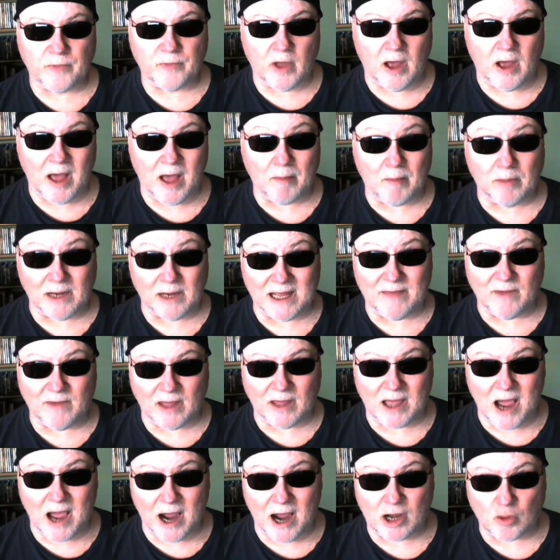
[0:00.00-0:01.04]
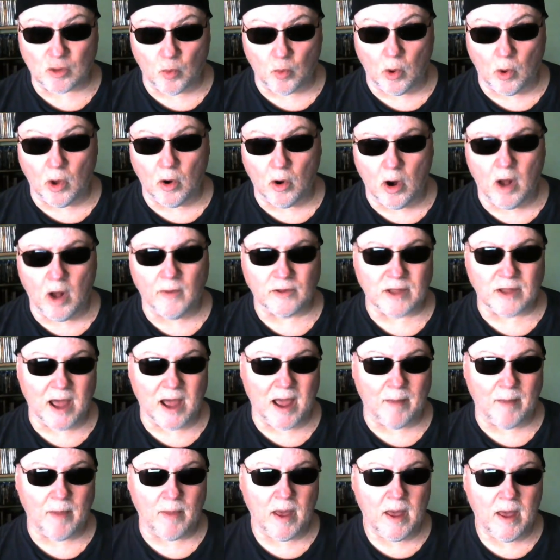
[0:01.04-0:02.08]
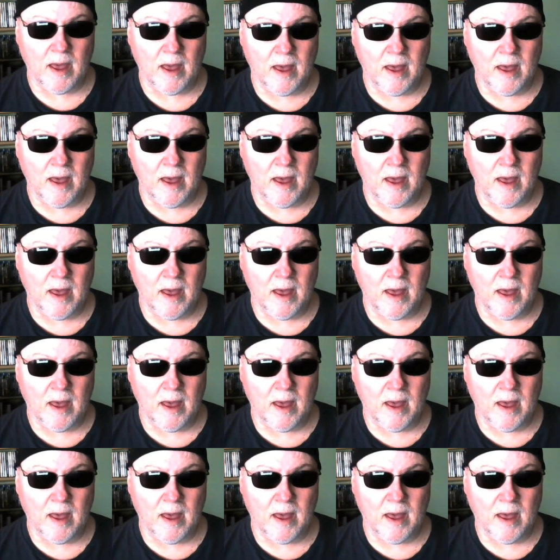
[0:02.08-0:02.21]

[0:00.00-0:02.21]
Uh, I believe in God's will all the time.